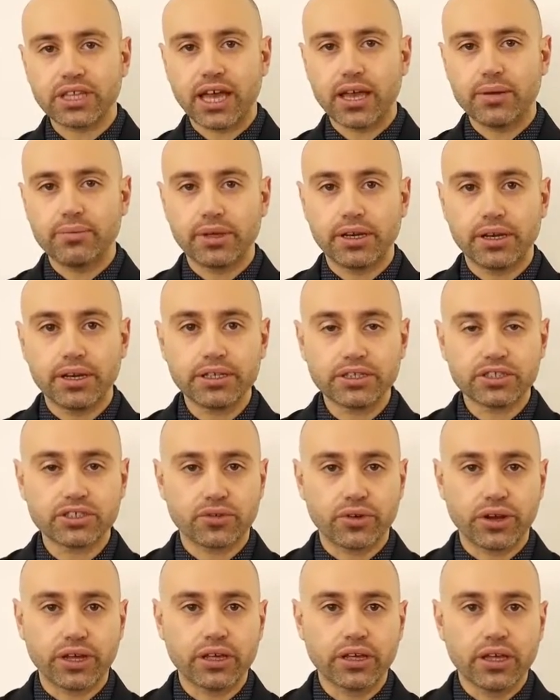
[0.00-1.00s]
time in
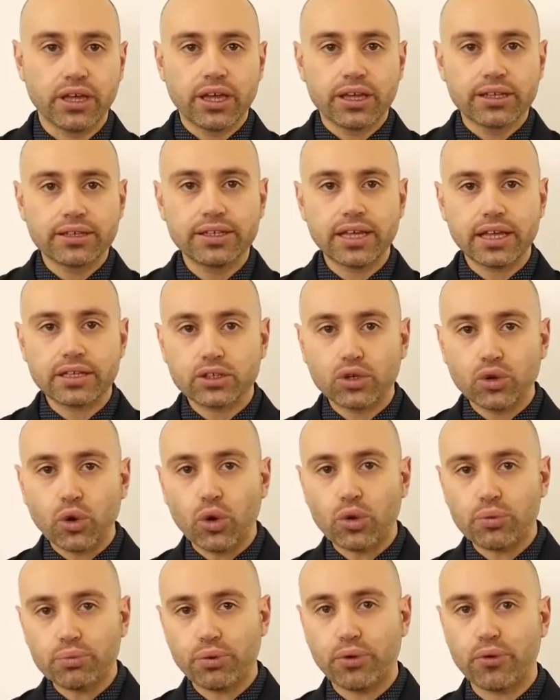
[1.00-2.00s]
history that
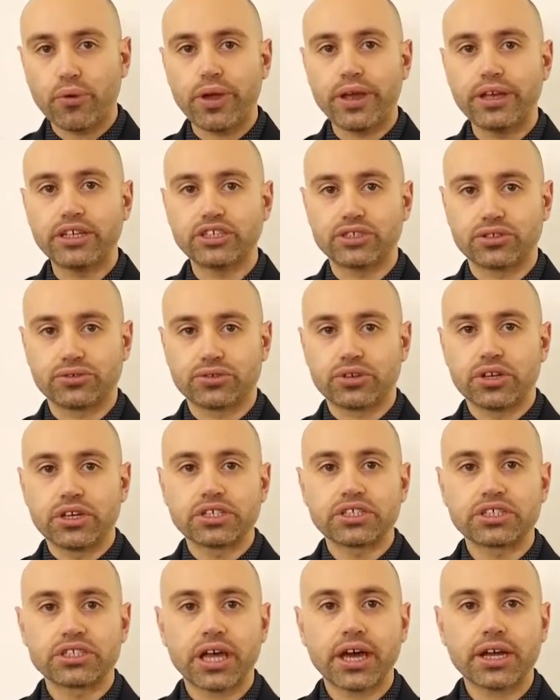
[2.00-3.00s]
corporations
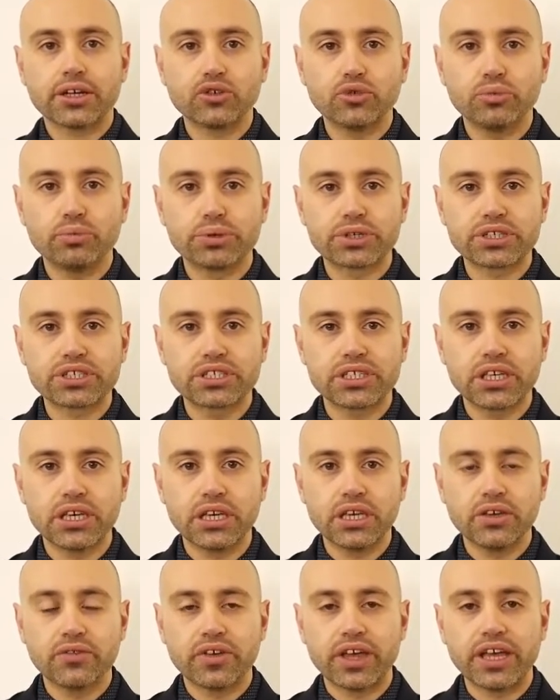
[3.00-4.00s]
start to
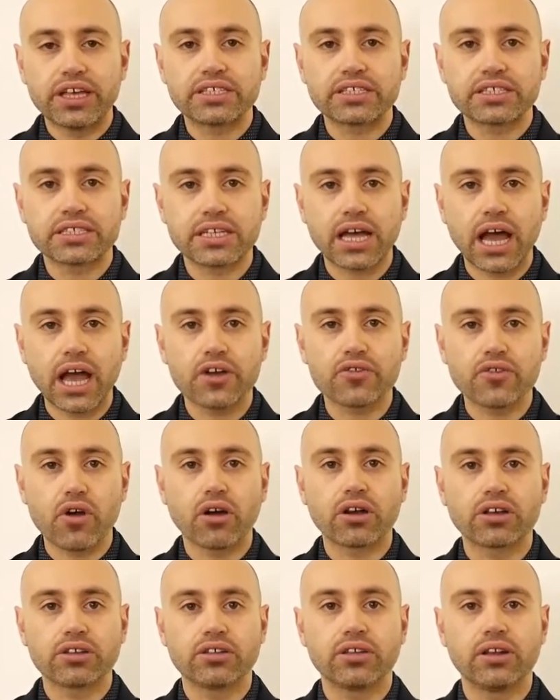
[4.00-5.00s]
perceive a
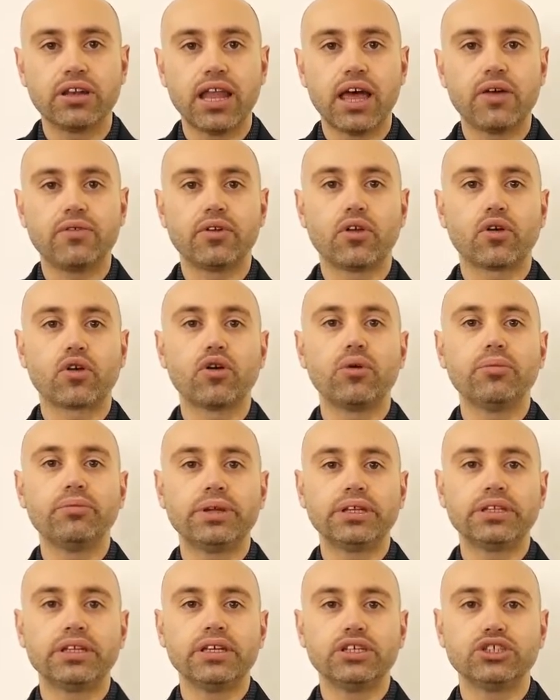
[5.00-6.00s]
skyrocketing level of
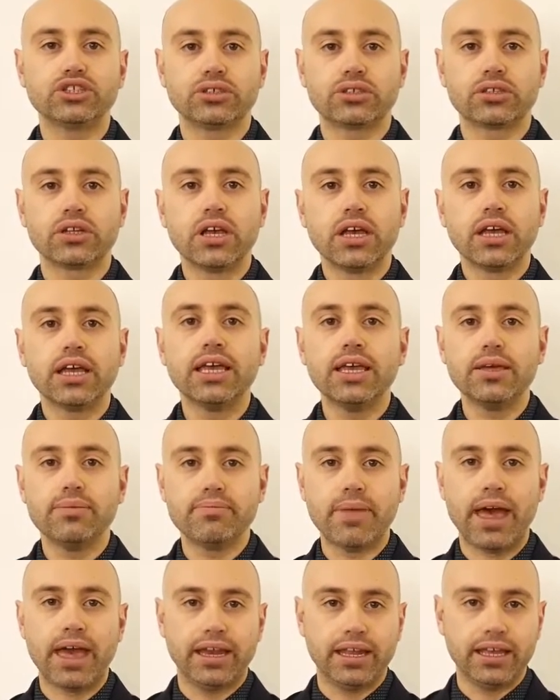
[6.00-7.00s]
competition in
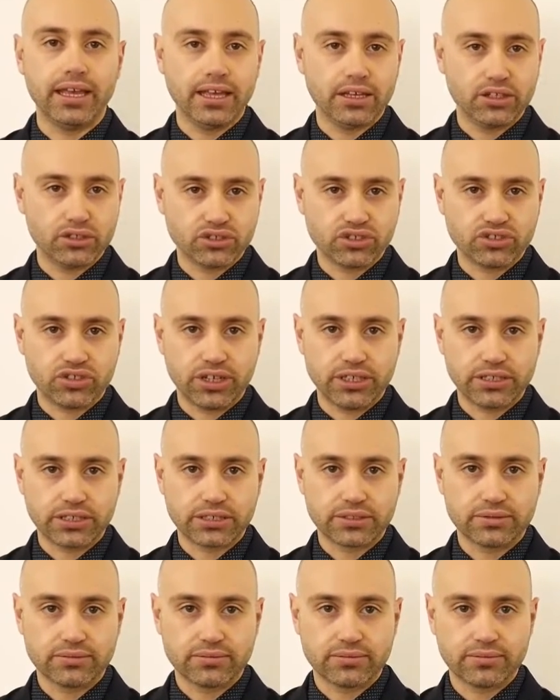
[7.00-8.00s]
many industries.